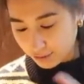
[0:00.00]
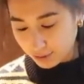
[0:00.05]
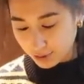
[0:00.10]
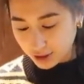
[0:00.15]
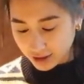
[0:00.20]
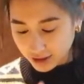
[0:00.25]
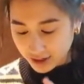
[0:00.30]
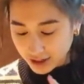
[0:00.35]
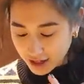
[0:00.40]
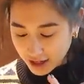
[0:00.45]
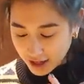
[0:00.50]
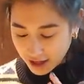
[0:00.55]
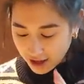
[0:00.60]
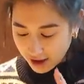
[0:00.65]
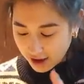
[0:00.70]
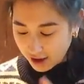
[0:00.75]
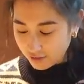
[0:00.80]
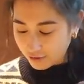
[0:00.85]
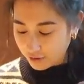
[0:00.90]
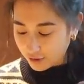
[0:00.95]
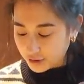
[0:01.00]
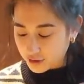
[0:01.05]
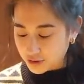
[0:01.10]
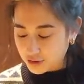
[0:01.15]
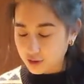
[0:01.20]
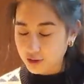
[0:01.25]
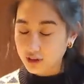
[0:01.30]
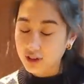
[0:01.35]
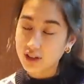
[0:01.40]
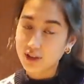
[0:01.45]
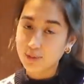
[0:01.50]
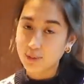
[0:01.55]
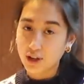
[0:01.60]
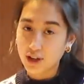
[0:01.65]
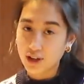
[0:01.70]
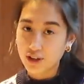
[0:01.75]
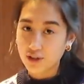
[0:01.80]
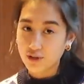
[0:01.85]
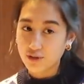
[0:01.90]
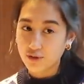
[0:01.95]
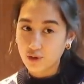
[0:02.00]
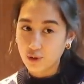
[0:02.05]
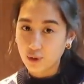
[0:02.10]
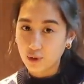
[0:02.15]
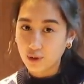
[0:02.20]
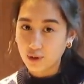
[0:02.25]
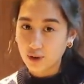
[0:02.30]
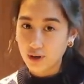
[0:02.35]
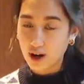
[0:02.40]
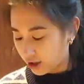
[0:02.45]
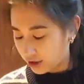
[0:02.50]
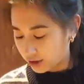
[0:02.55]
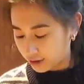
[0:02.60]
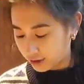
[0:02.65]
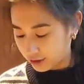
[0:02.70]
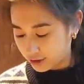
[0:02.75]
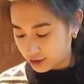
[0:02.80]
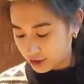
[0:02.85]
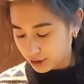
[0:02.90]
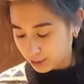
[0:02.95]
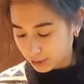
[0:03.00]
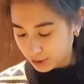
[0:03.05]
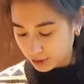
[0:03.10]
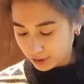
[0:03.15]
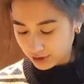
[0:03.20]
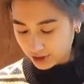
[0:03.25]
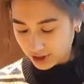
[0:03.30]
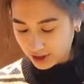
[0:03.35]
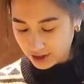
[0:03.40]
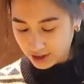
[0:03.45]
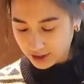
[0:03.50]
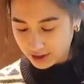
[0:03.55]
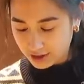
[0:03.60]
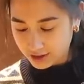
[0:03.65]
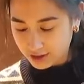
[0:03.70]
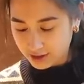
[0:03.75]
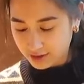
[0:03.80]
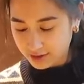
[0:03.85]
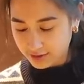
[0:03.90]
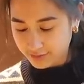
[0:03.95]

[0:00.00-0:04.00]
but I found this one on eBay for a lot cheaper than